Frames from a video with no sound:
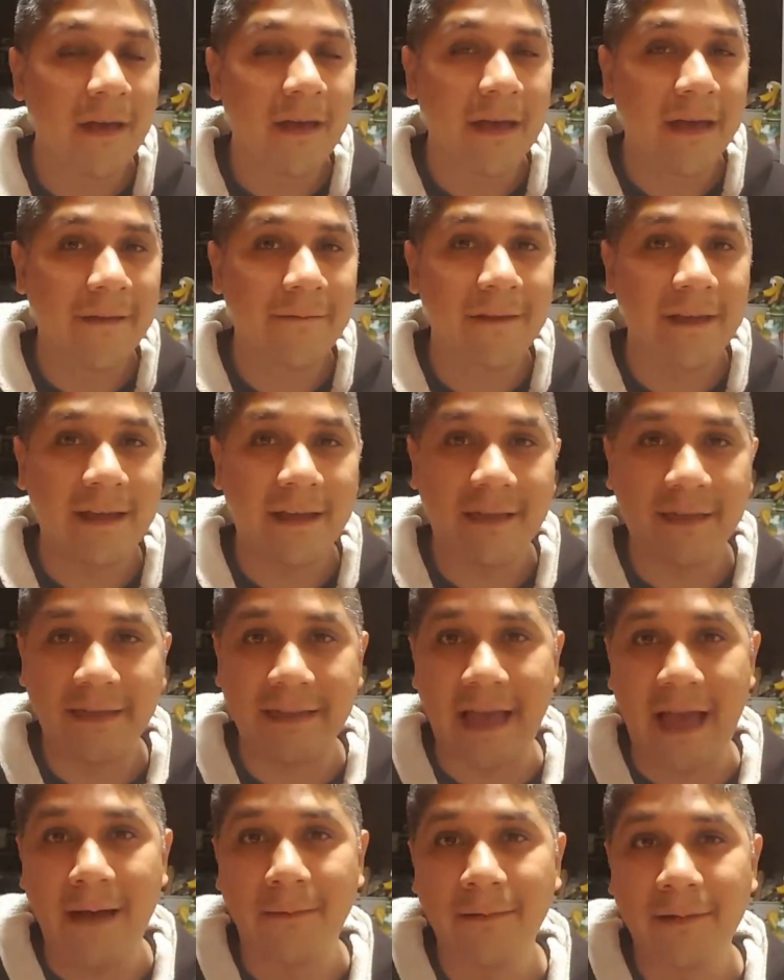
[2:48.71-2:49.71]
If they
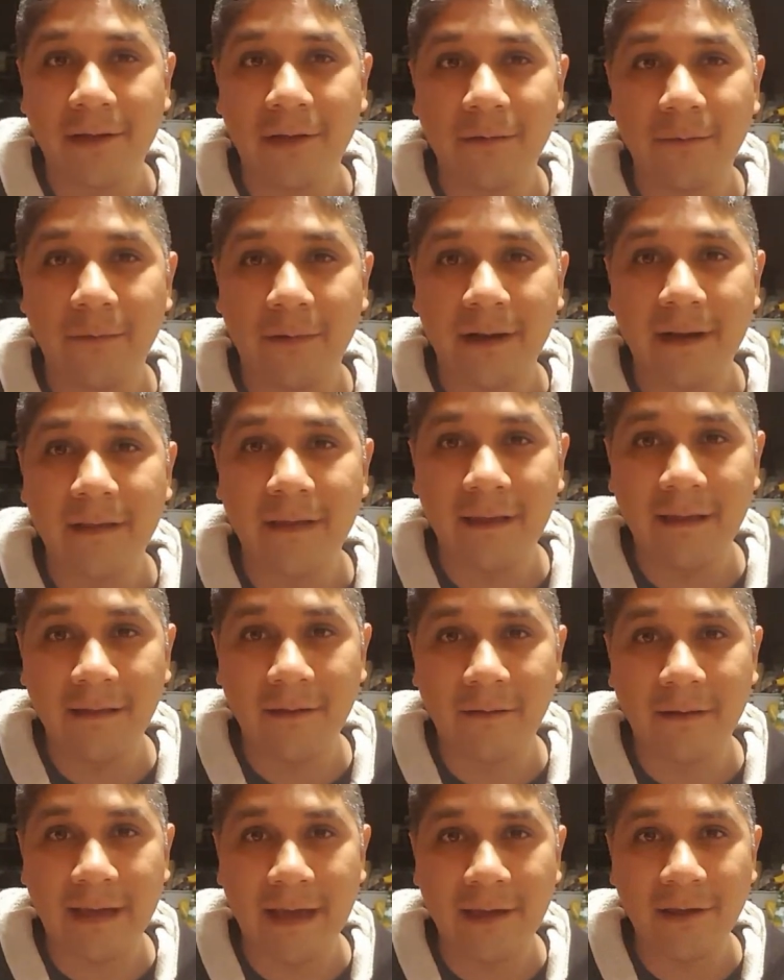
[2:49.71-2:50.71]
establish one of these
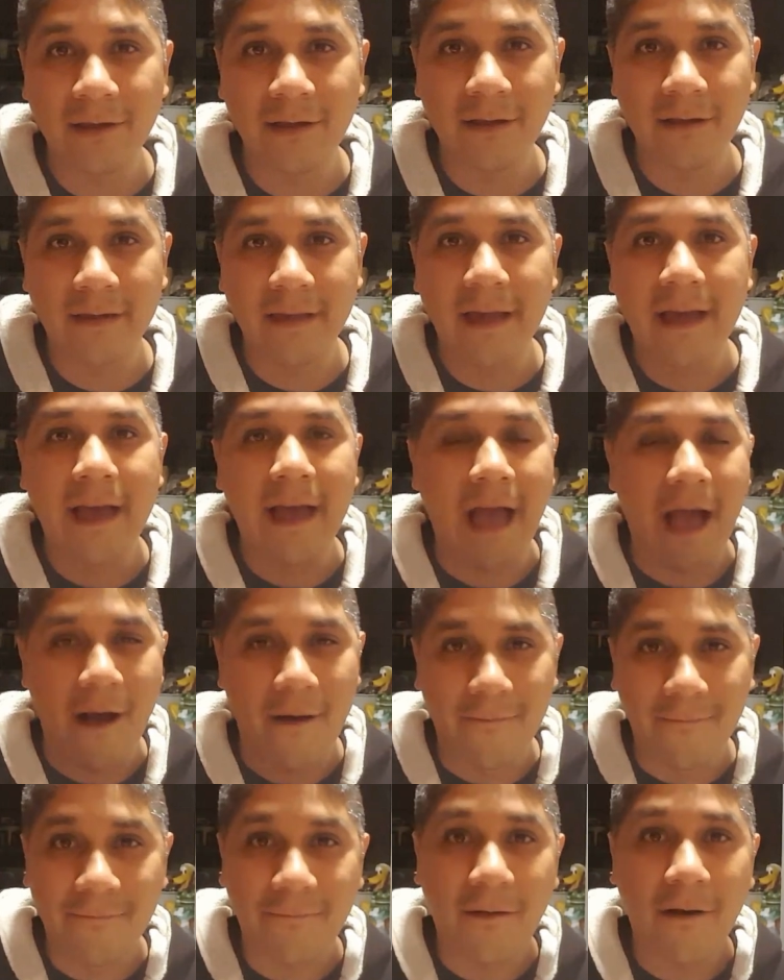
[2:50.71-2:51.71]
locations, how
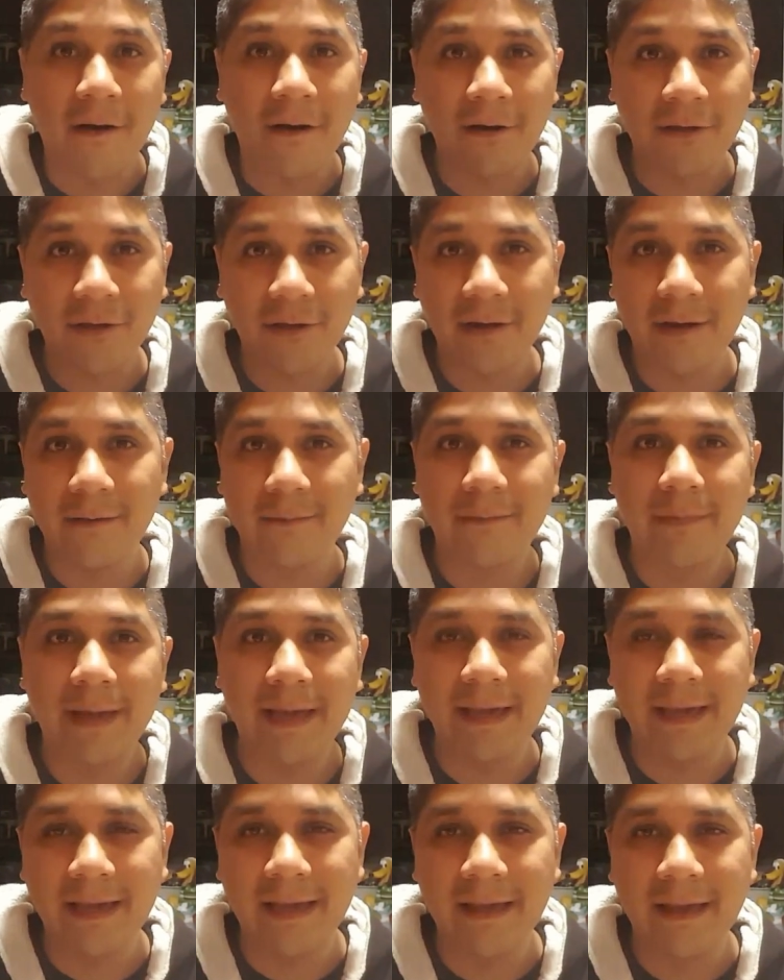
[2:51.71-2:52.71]
far should it
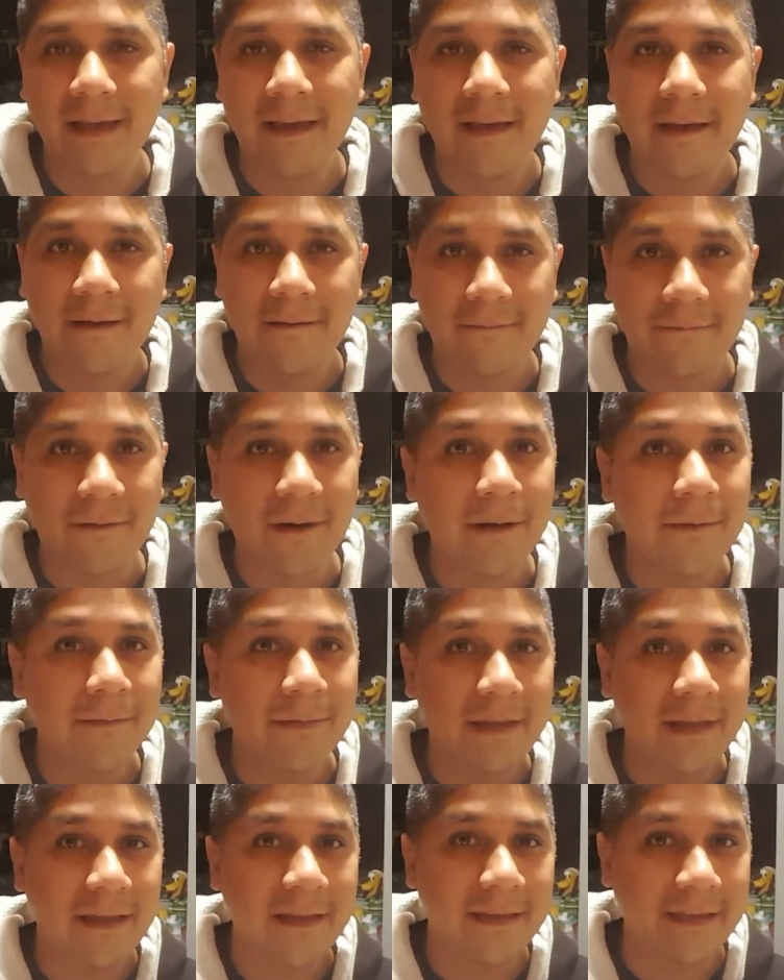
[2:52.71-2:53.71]
be from
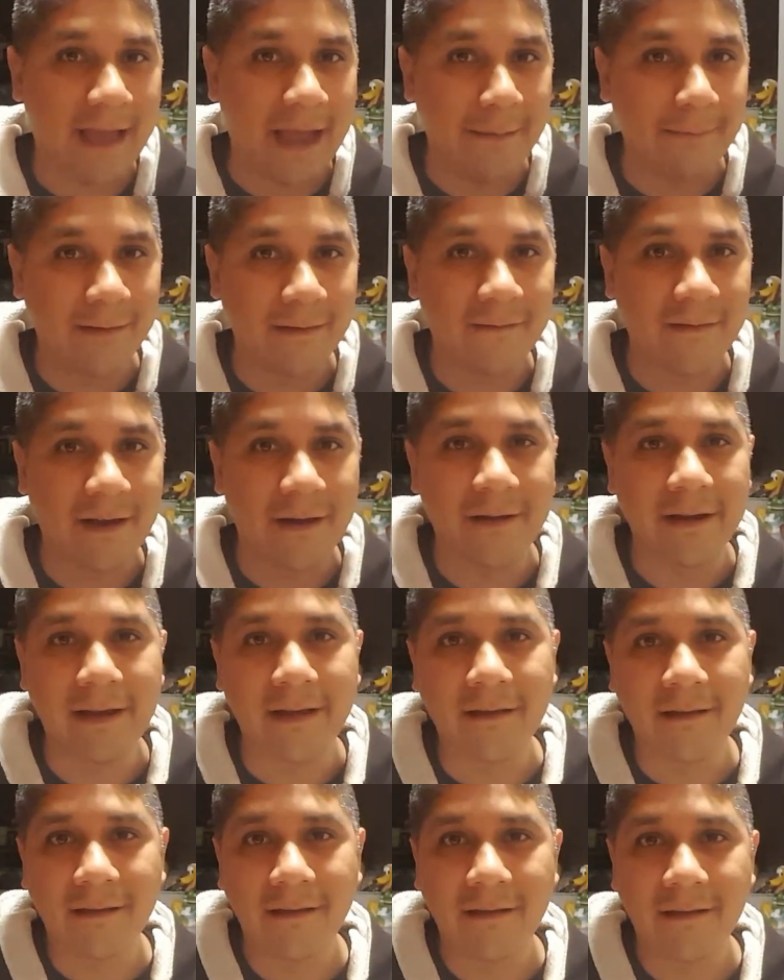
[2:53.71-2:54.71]
these types of
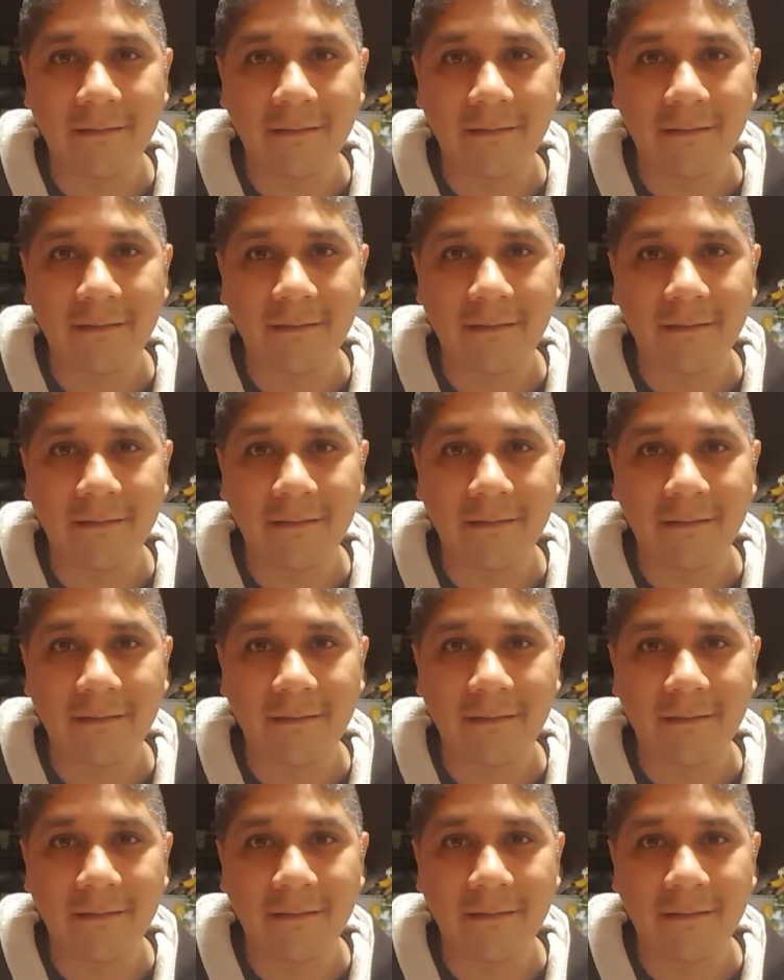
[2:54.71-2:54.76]
areas?